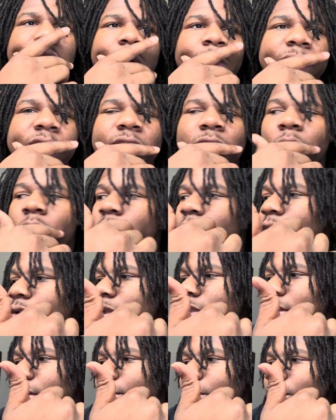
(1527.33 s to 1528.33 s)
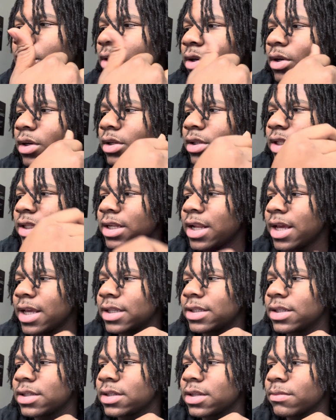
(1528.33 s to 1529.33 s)
We started on December 3rd. Today
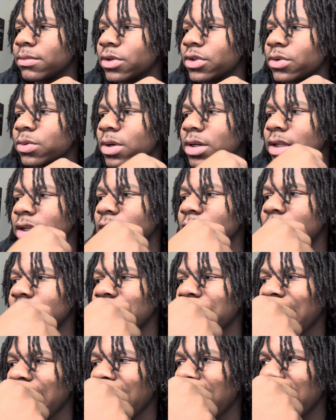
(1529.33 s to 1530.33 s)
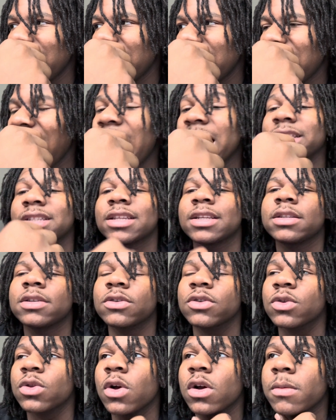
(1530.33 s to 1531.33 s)
is December 20th. Honestly, it
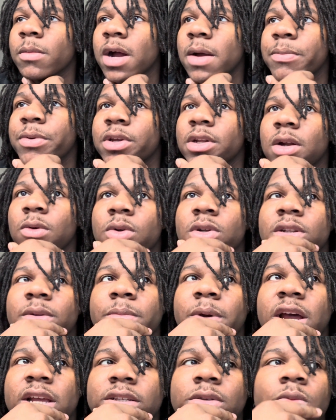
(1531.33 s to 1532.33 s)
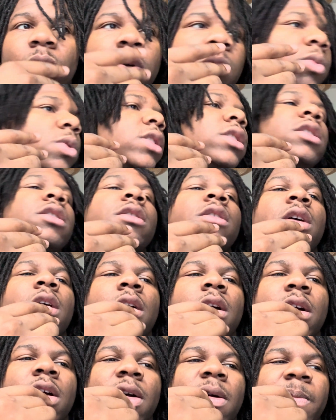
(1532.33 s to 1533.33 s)
took too long in my opinion. I wanted to pass in 1 week.
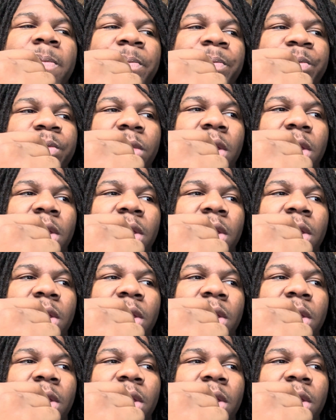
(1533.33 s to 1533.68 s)
I'm